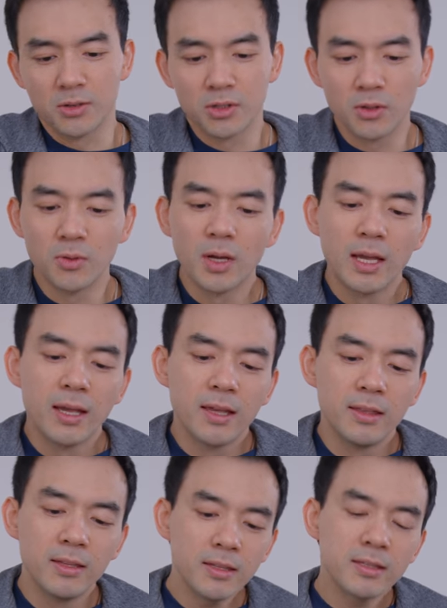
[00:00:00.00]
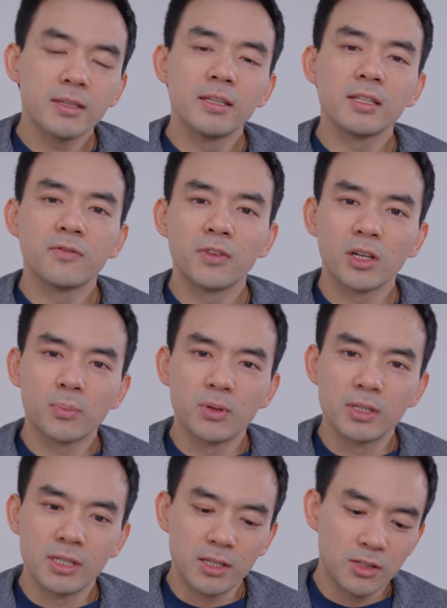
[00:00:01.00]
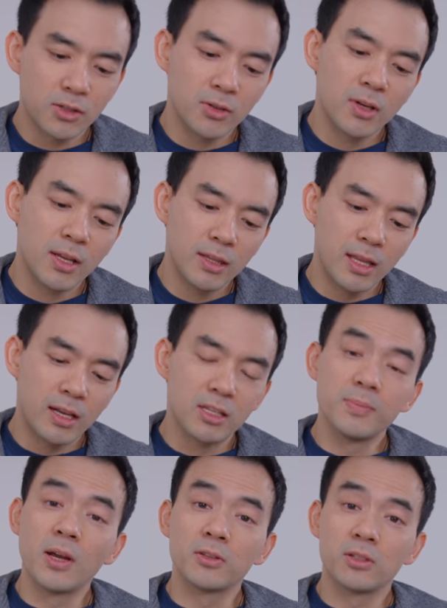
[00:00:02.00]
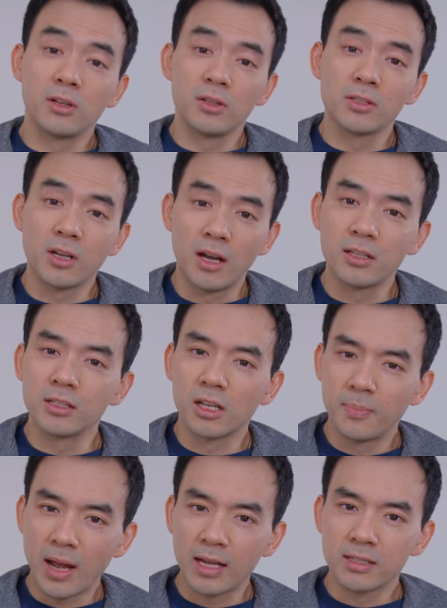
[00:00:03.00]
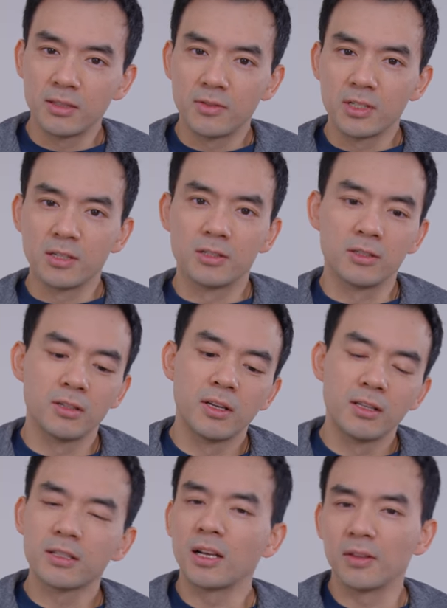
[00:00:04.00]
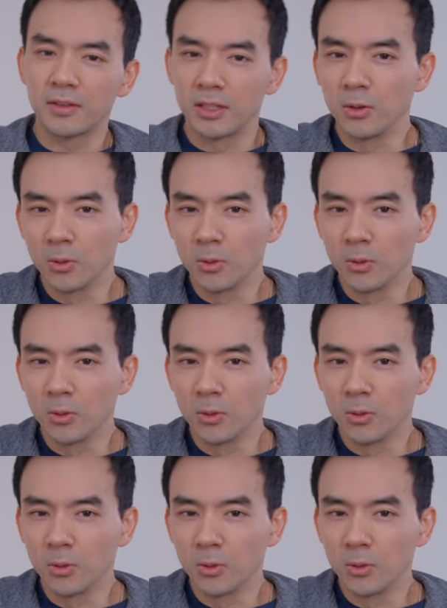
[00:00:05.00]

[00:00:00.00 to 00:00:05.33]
So this is a fingerprint sensor that is mounted on the side. It's a capacitive sensor. It's kind of like the